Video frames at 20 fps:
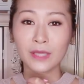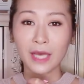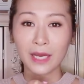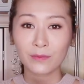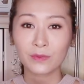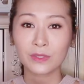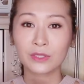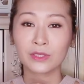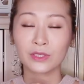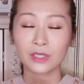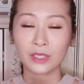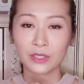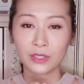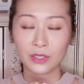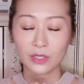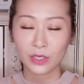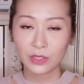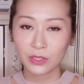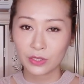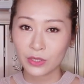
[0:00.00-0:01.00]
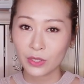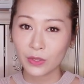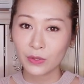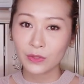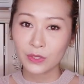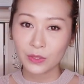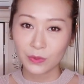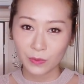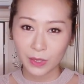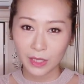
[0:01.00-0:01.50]
That was just
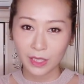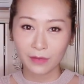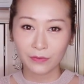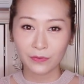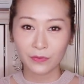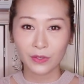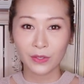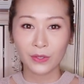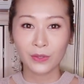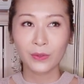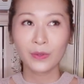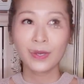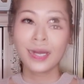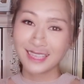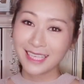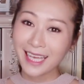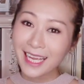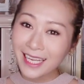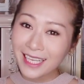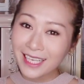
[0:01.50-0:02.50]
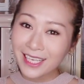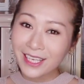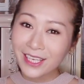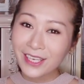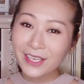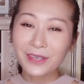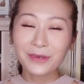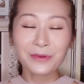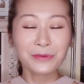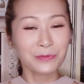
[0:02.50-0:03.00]
so sweet of you. Thank
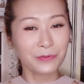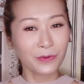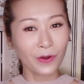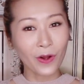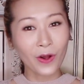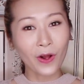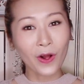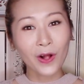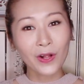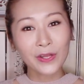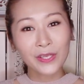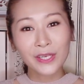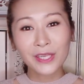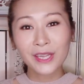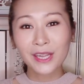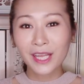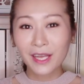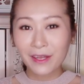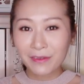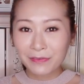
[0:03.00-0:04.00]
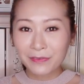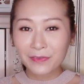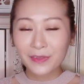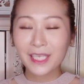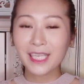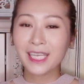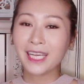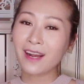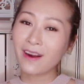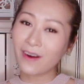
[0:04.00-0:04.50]
you for all your
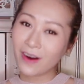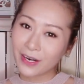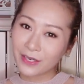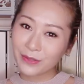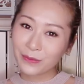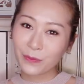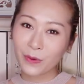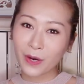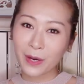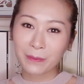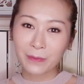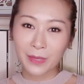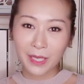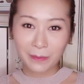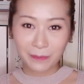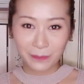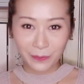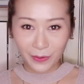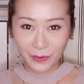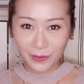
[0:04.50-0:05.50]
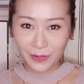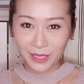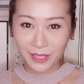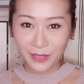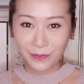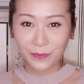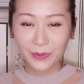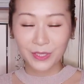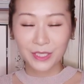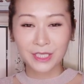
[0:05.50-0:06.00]
lovely, heartwarming
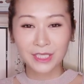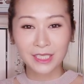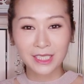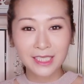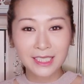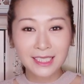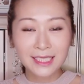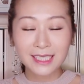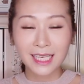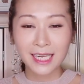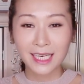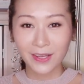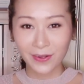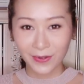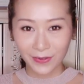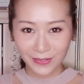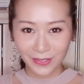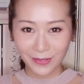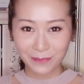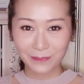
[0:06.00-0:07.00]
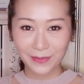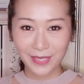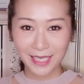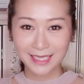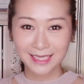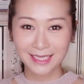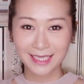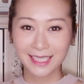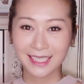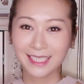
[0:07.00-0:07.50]
birthday wishes and all your
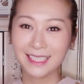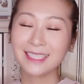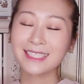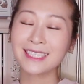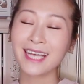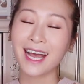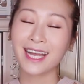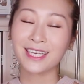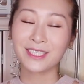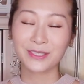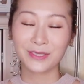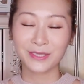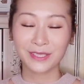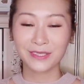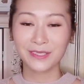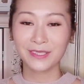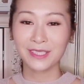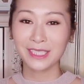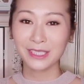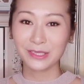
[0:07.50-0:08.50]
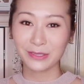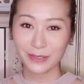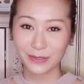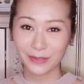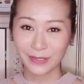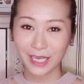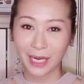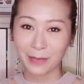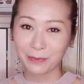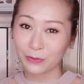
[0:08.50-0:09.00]
blessings. I
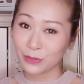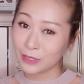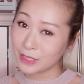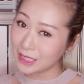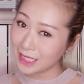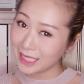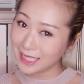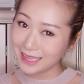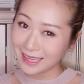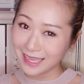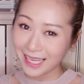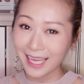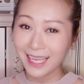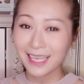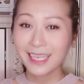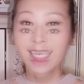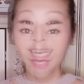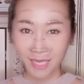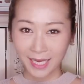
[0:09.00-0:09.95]
truly appreciate that.